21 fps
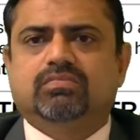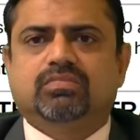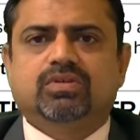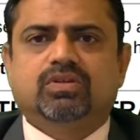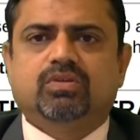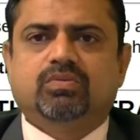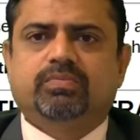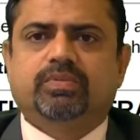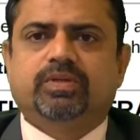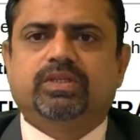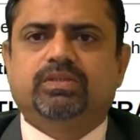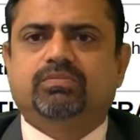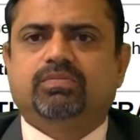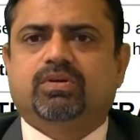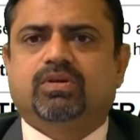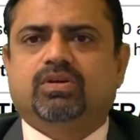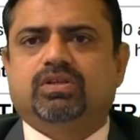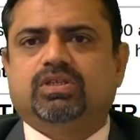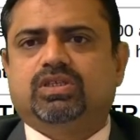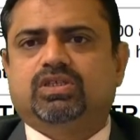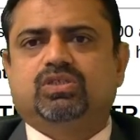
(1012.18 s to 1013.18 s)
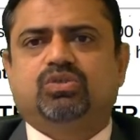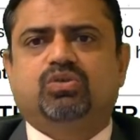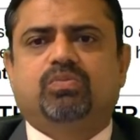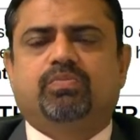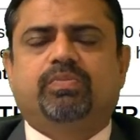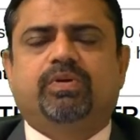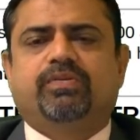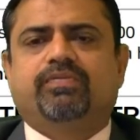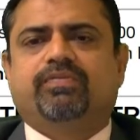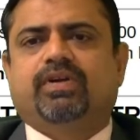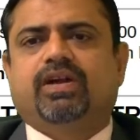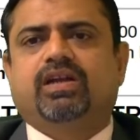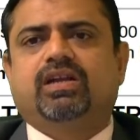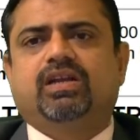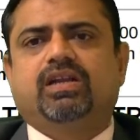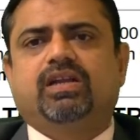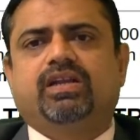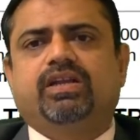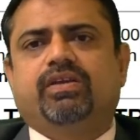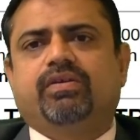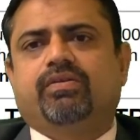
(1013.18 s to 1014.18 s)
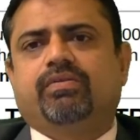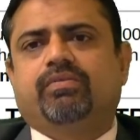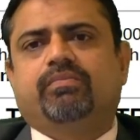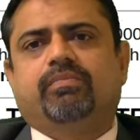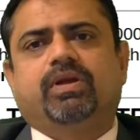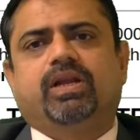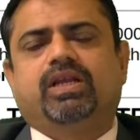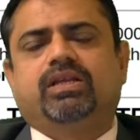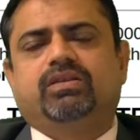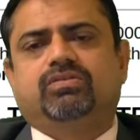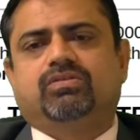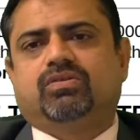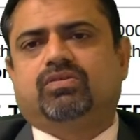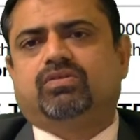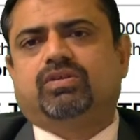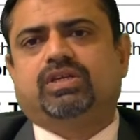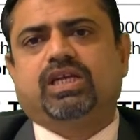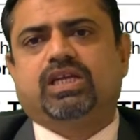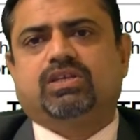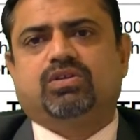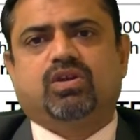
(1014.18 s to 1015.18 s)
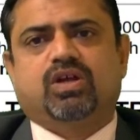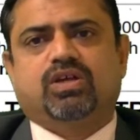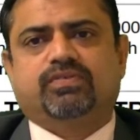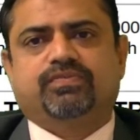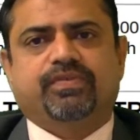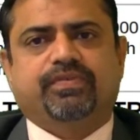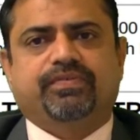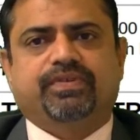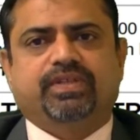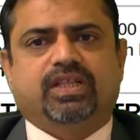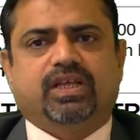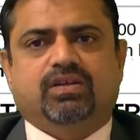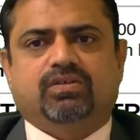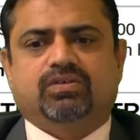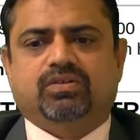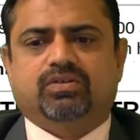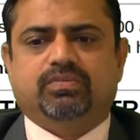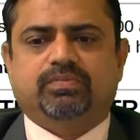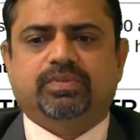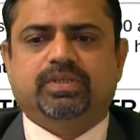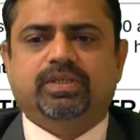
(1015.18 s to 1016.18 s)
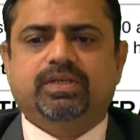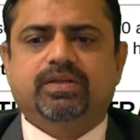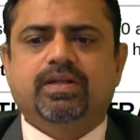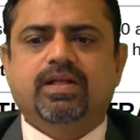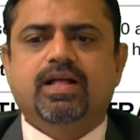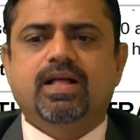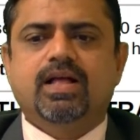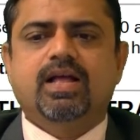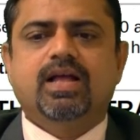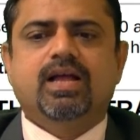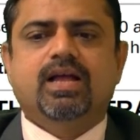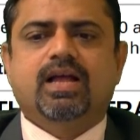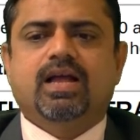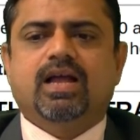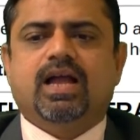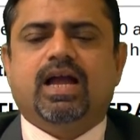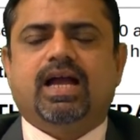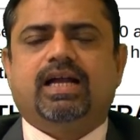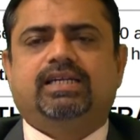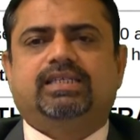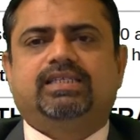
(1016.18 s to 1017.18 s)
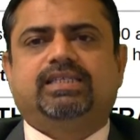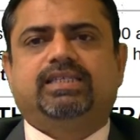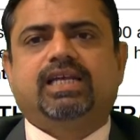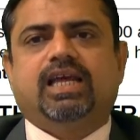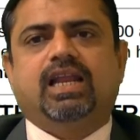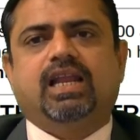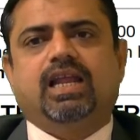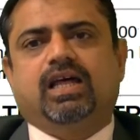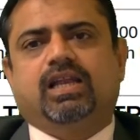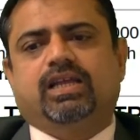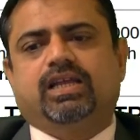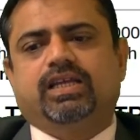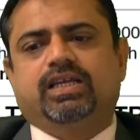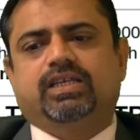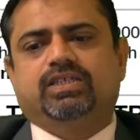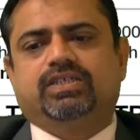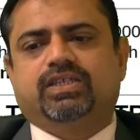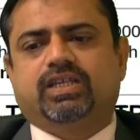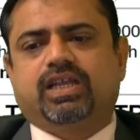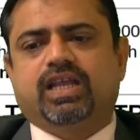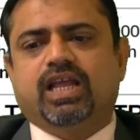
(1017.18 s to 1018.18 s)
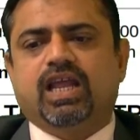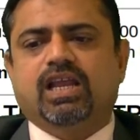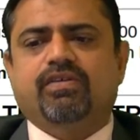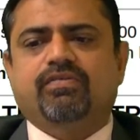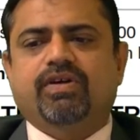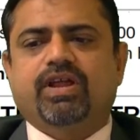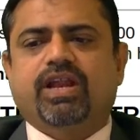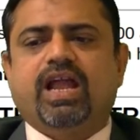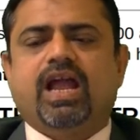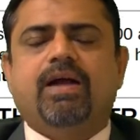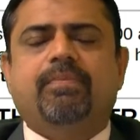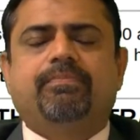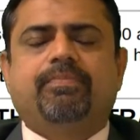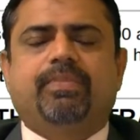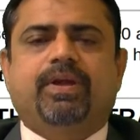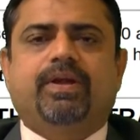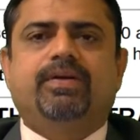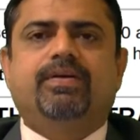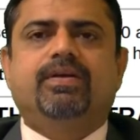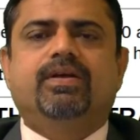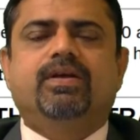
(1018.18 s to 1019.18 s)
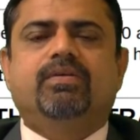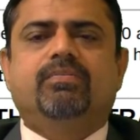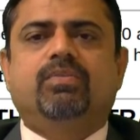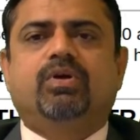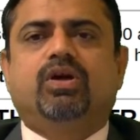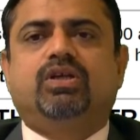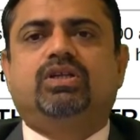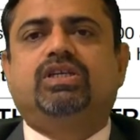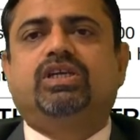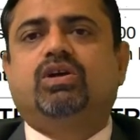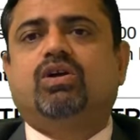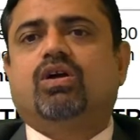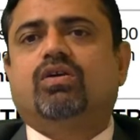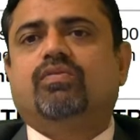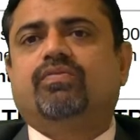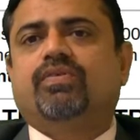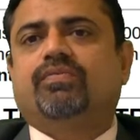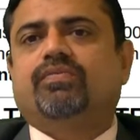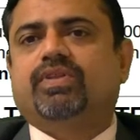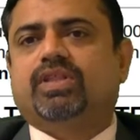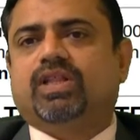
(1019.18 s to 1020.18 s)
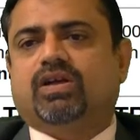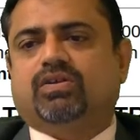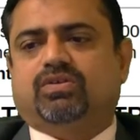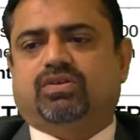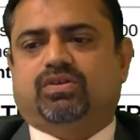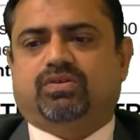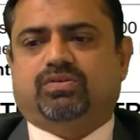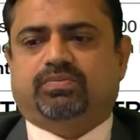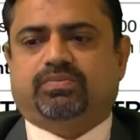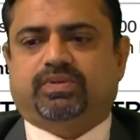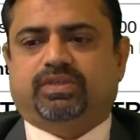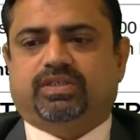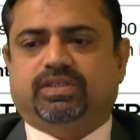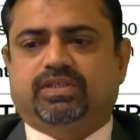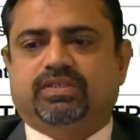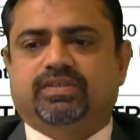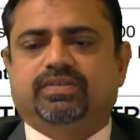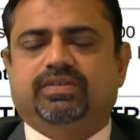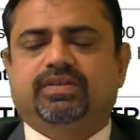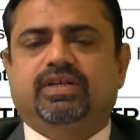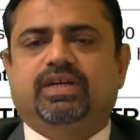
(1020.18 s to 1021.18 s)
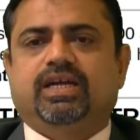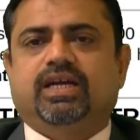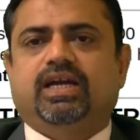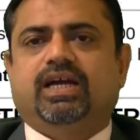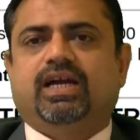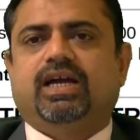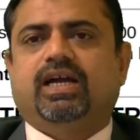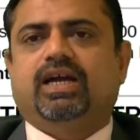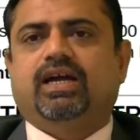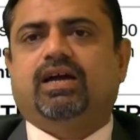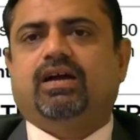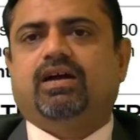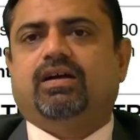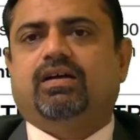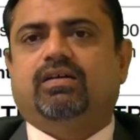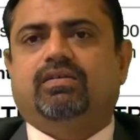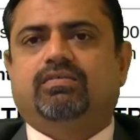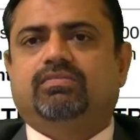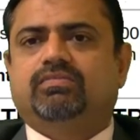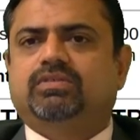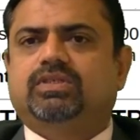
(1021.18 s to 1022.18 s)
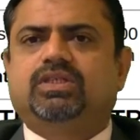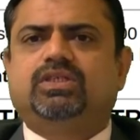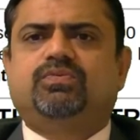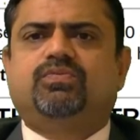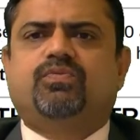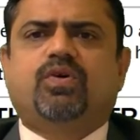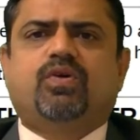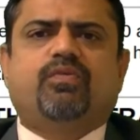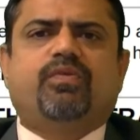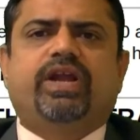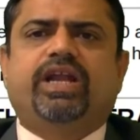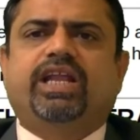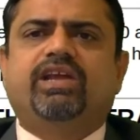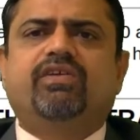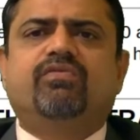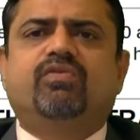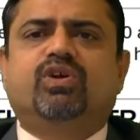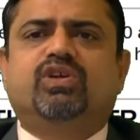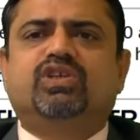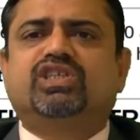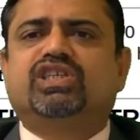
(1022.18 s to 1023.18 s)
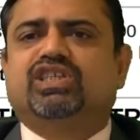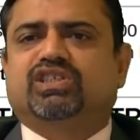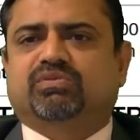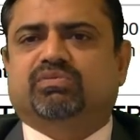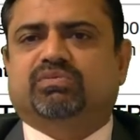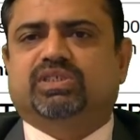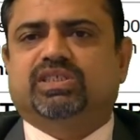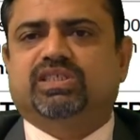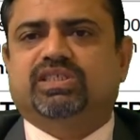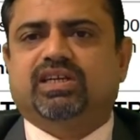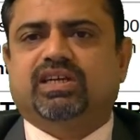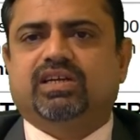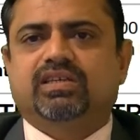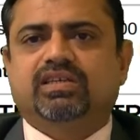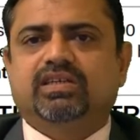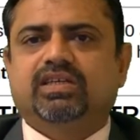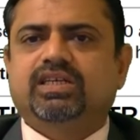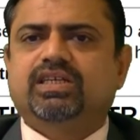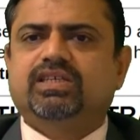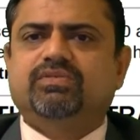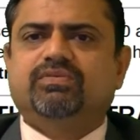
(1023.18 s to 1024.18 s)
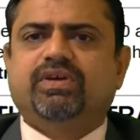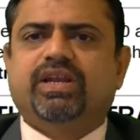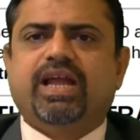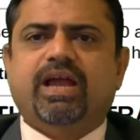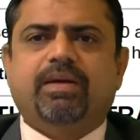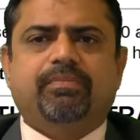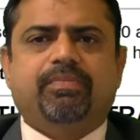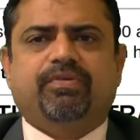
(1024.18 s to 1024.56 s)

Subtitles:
rupees because his stupid friend did give him money, so he has lost 50,000 rupees. And seller, he is really very happy because he got 50,000 rupees just for waiting for 6 months. Right? He is very happy.